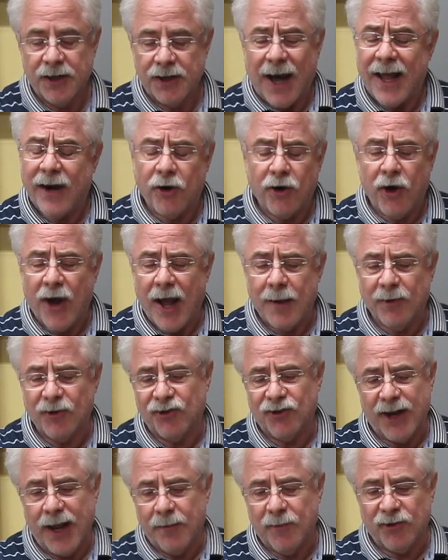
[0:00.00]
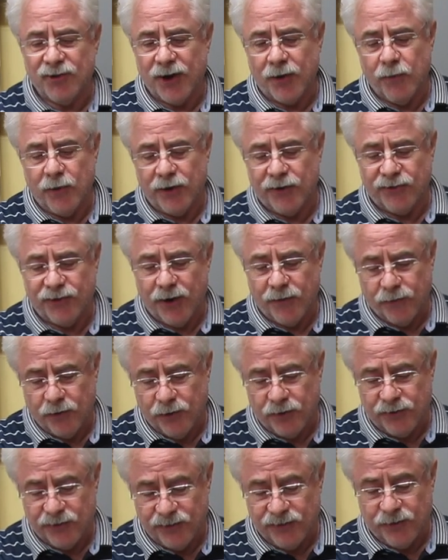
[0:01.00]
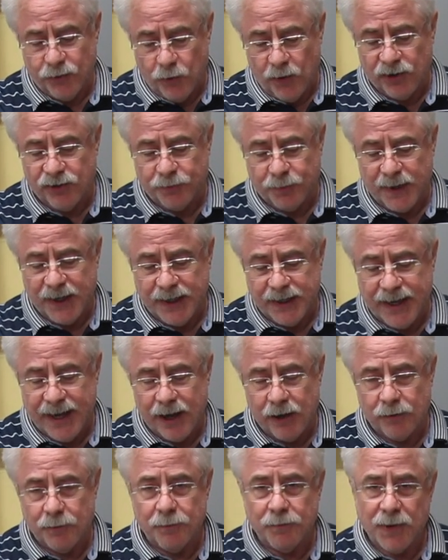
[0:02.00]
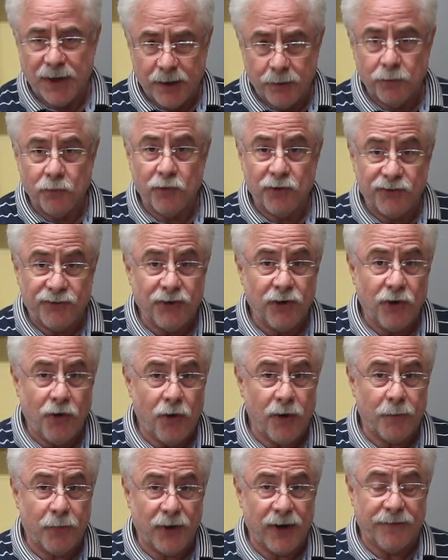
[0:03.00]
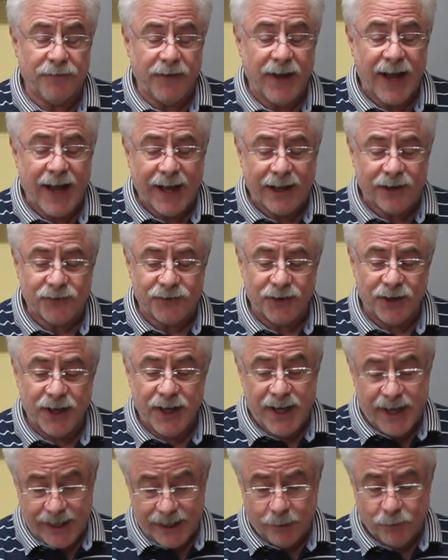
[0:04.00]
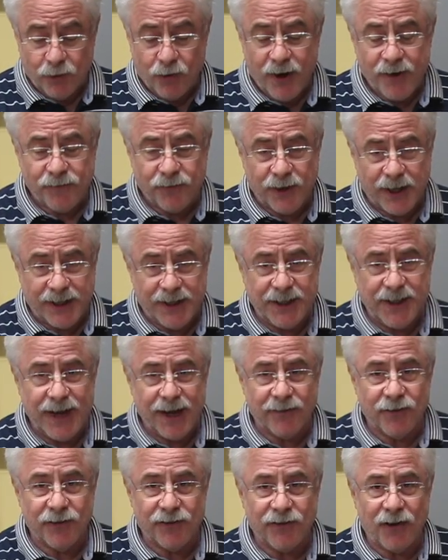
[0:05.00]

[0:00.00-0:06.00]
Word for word: I don't know how much damage I would have suffered since it was spinning down, but it was still going pretty fast, and I'm grateful I did have the